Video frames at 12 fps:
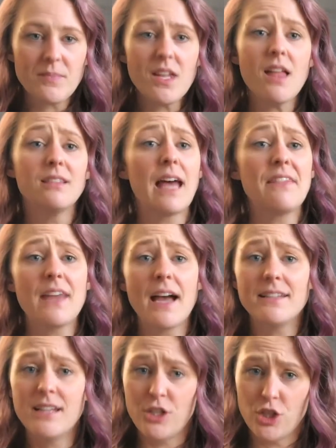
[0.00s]
let
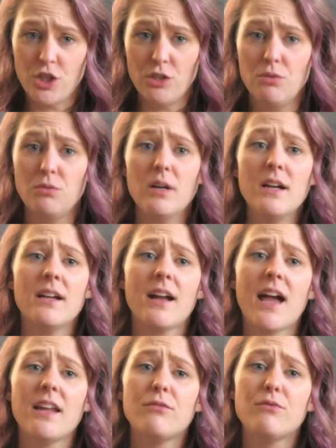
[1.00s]
that tissue
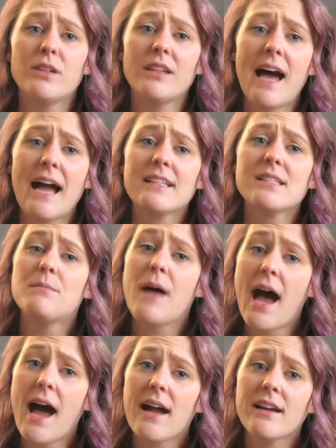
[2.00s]
kind of relax
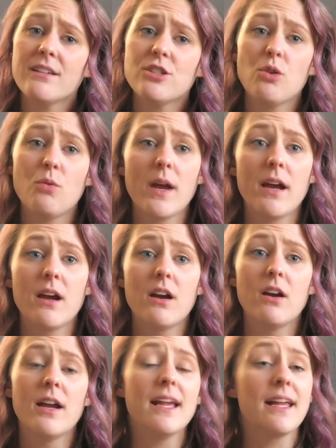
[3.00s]
back to where it